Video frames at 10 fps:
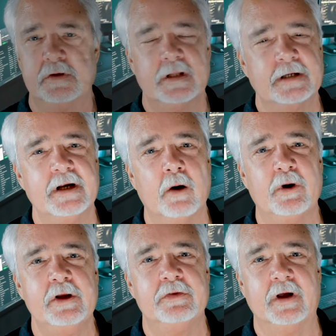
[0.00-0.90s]
I'd like to know what
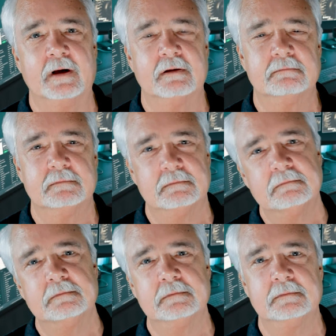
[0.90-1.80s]
you think.
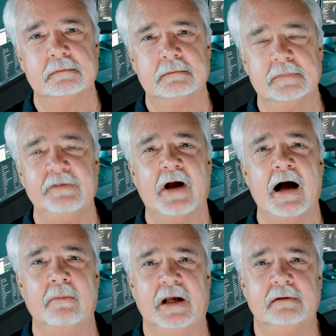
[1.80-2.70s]
Leave a
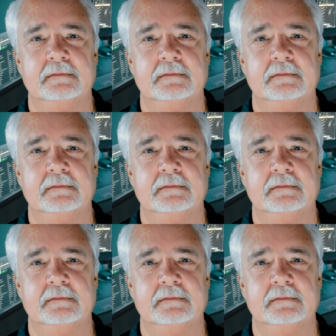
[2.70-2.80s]
comment.